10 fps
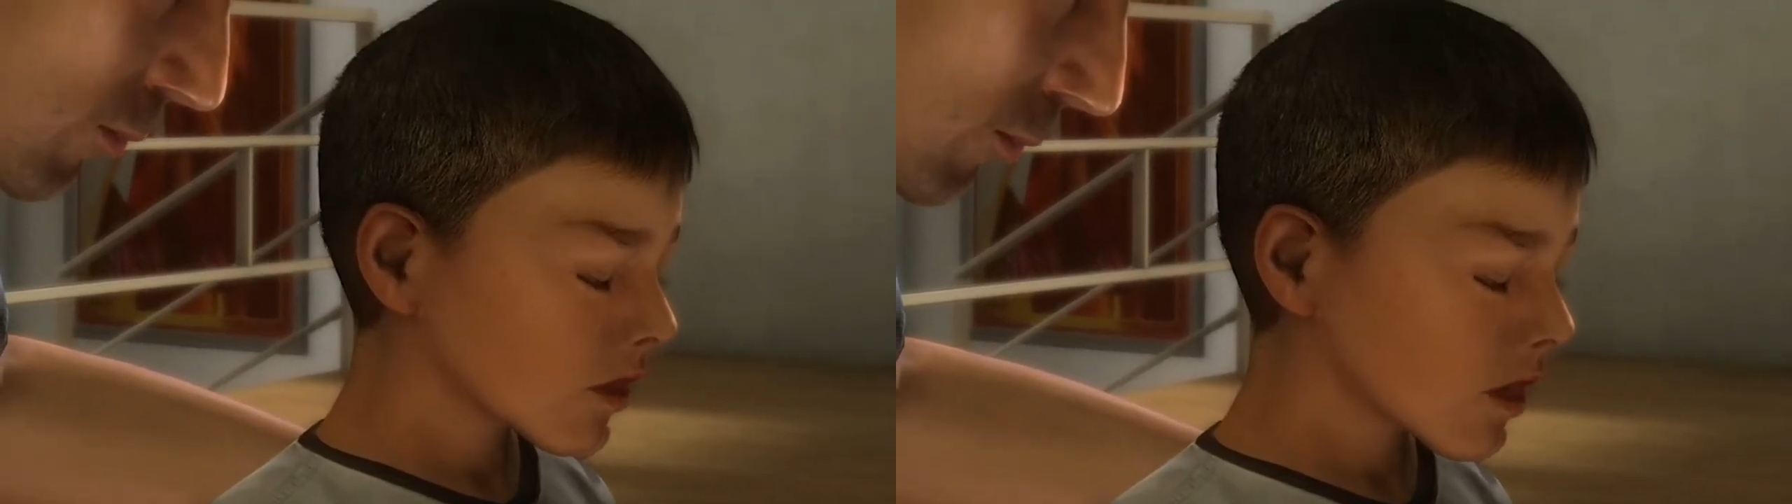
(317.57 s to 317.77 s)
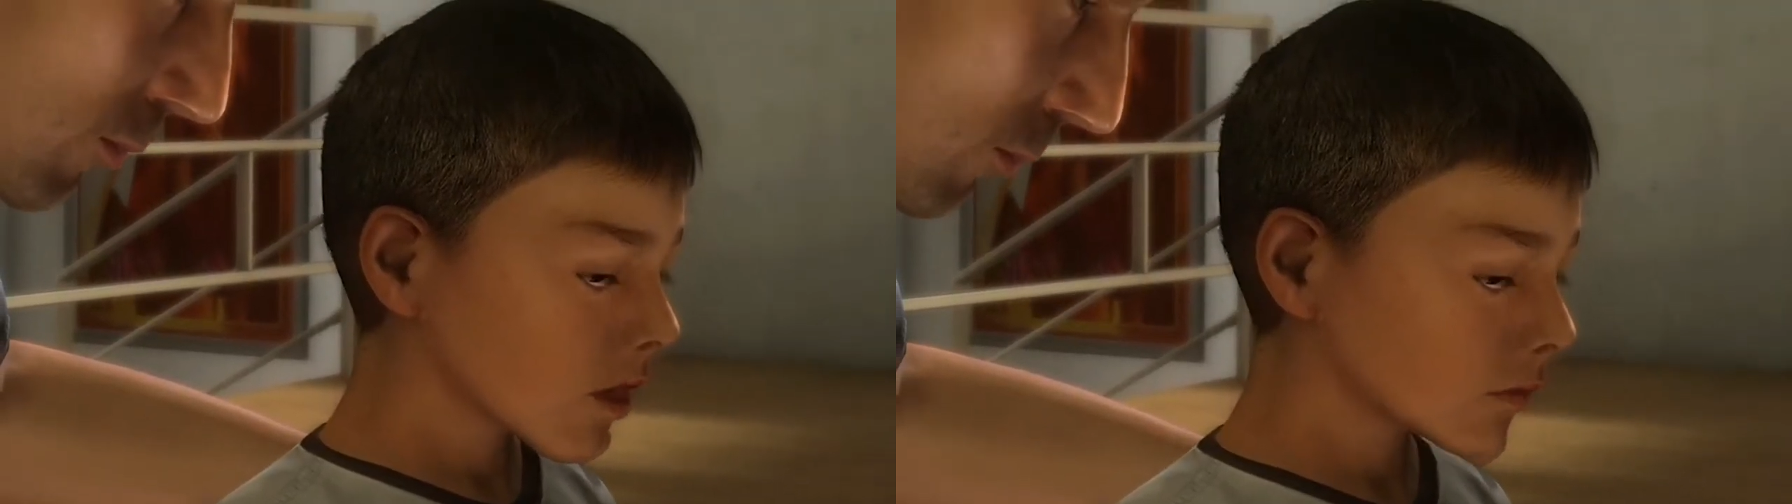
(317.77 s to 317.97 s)

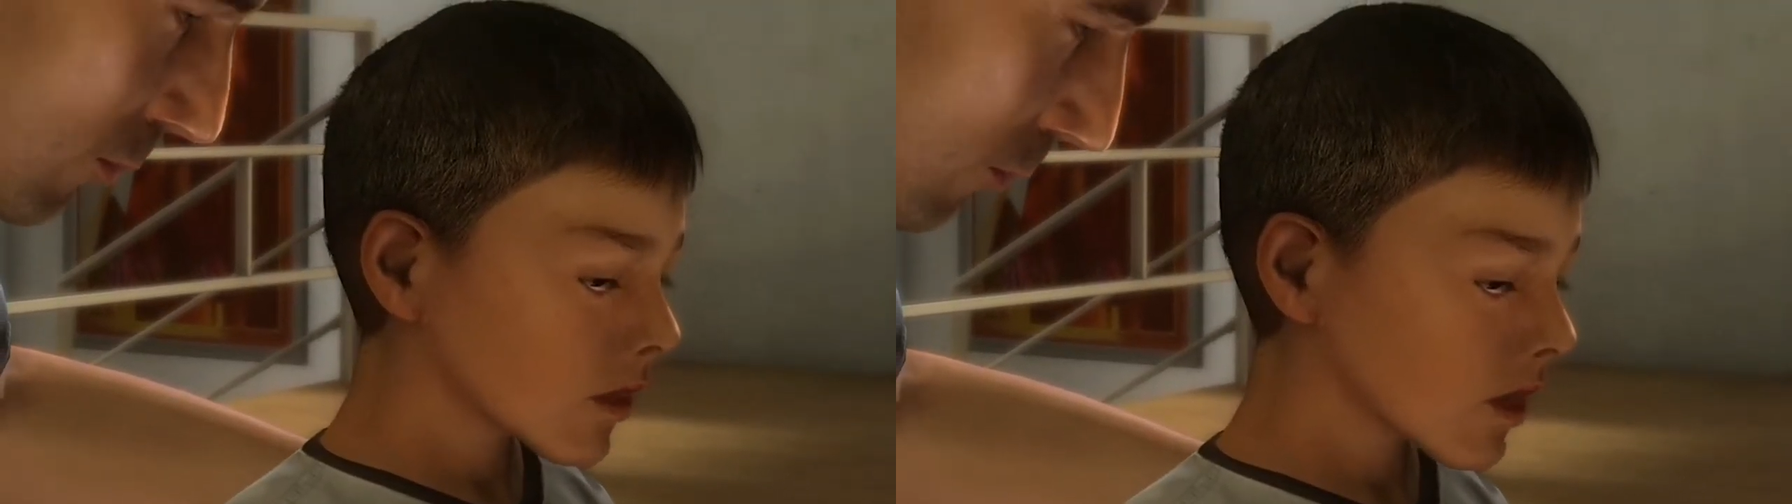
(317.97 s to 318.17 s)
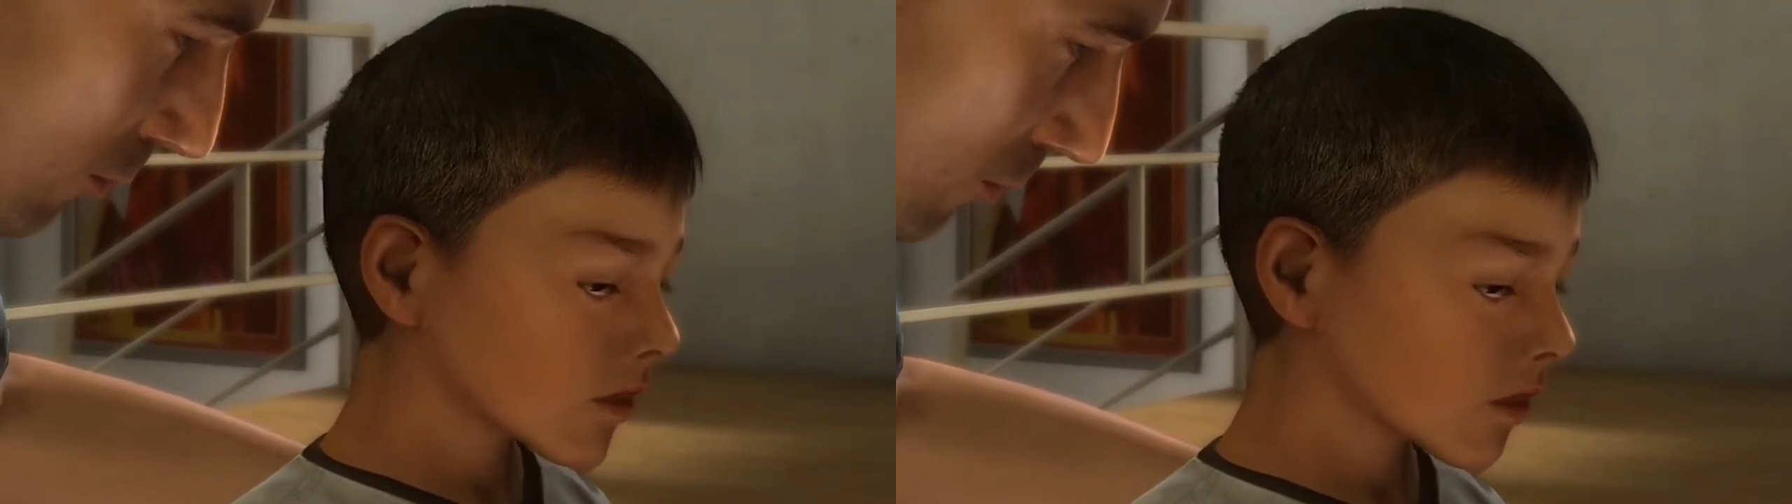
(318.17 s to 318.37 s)
could come
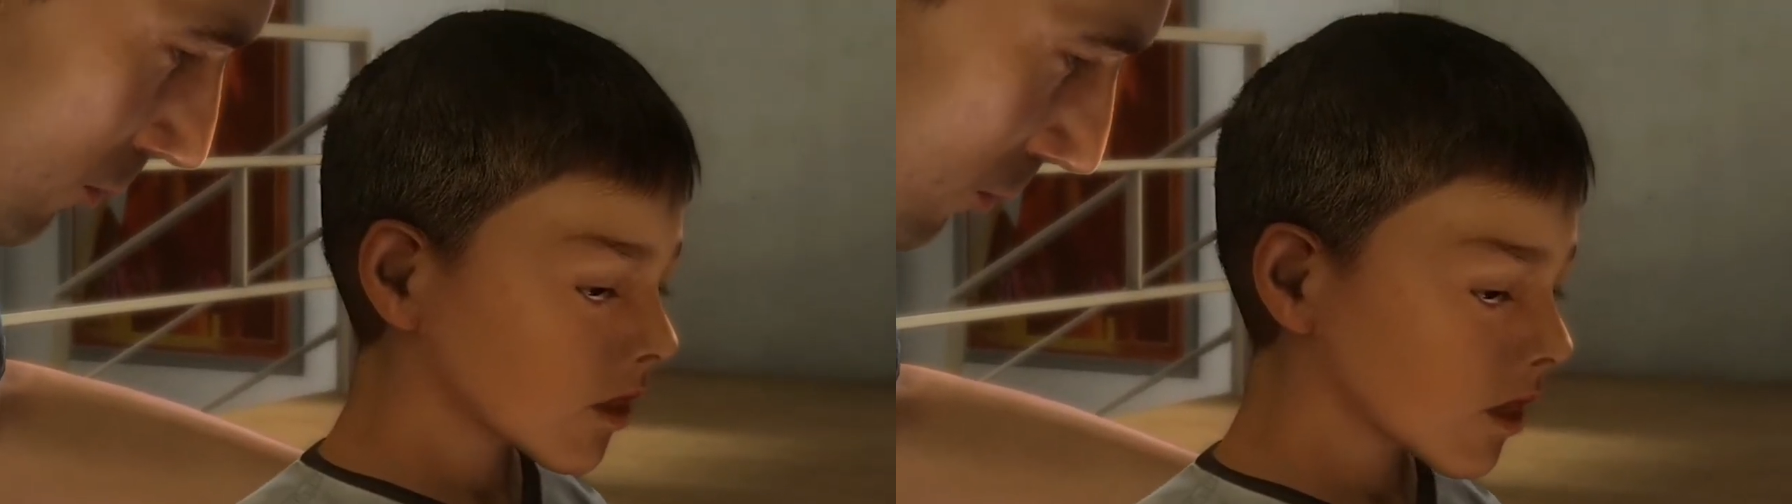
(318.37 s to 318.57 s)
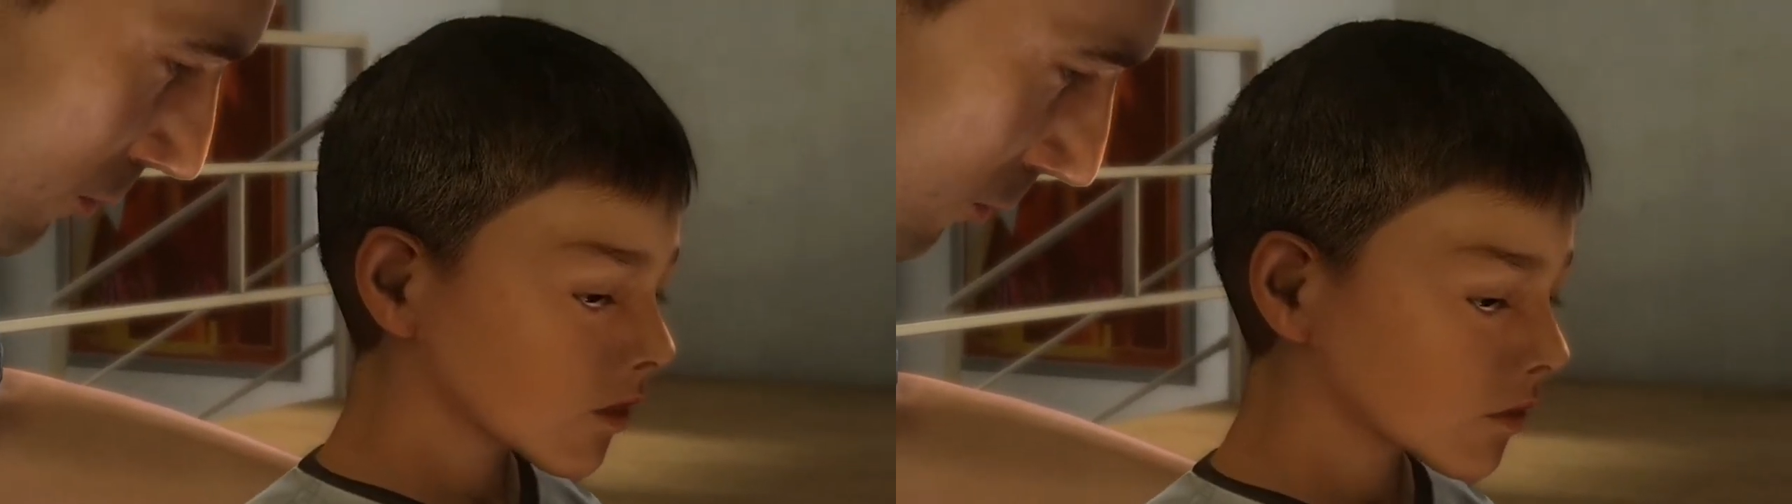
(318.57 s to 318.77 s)
back to
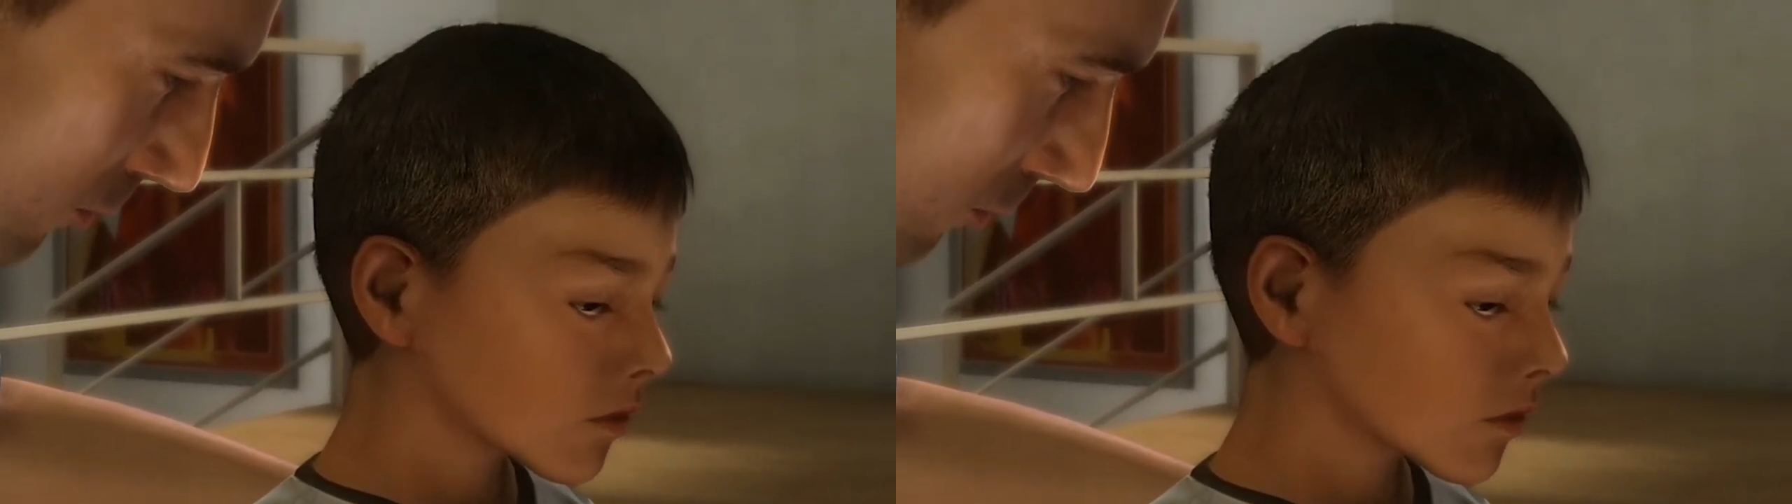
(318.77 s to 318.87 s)
life.